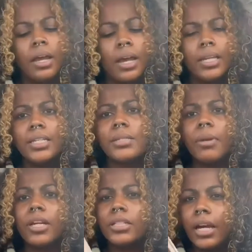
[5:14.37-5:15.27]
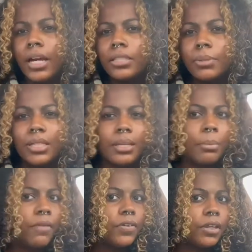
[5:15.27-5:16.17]
i need some hair ties because i'm
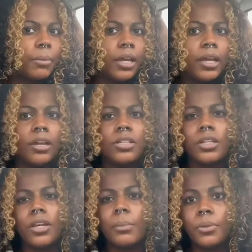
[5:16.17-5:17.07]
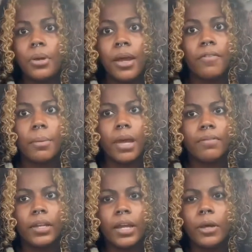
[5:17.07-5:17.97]
not feeling my hair so i think i'm gonna do half up half
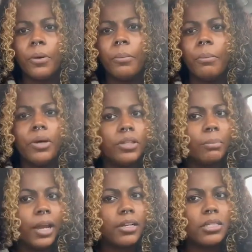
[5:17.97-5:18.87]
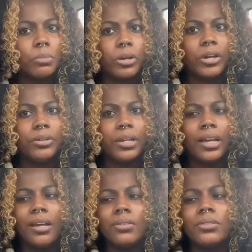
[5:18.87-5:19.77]
down but my hair is brown
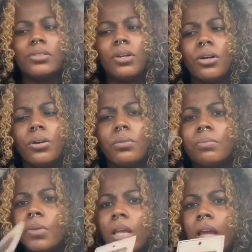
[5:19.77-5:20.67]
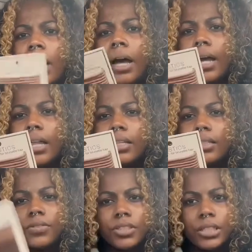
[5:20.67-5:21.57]
now so i got like
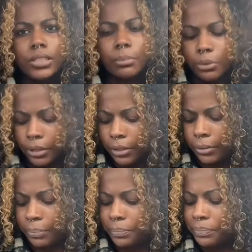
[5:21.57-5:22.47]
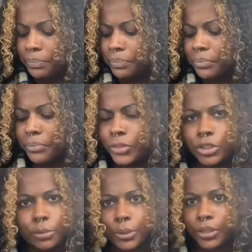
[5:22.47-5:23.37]
different shades of brown
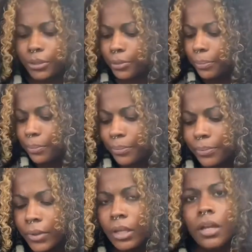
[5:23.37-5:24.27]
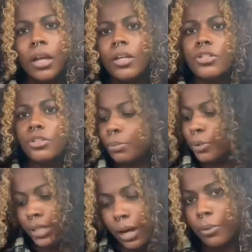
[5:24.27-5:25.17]
super cute super
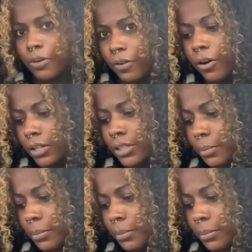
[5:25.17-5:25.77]
not worth all this